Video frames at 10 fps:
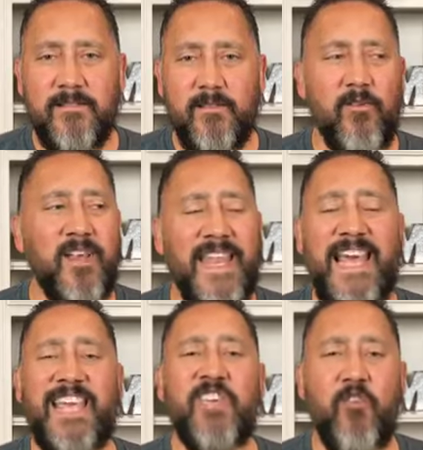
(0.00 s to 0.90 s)
lord
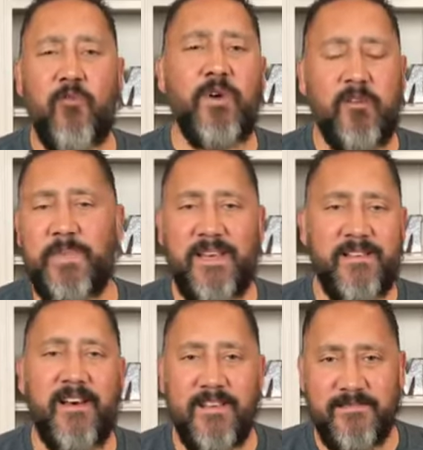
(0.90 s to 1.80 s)
let your will be
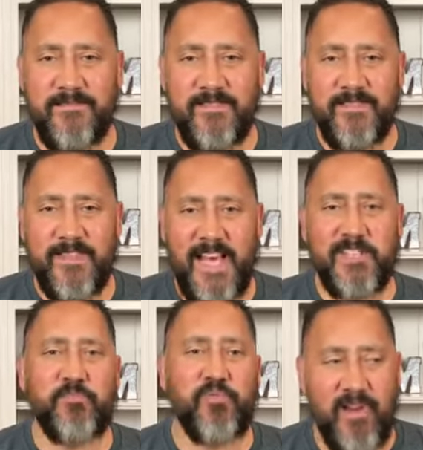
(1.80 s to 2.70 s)
done
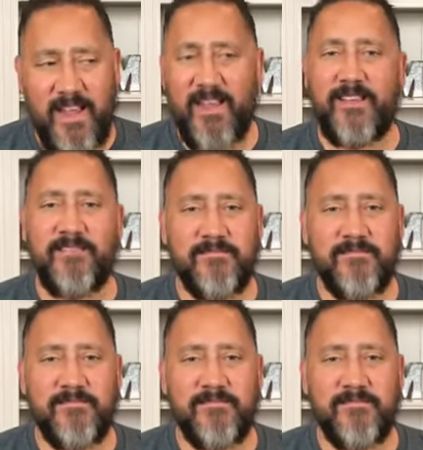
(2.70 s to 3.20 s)
that's praying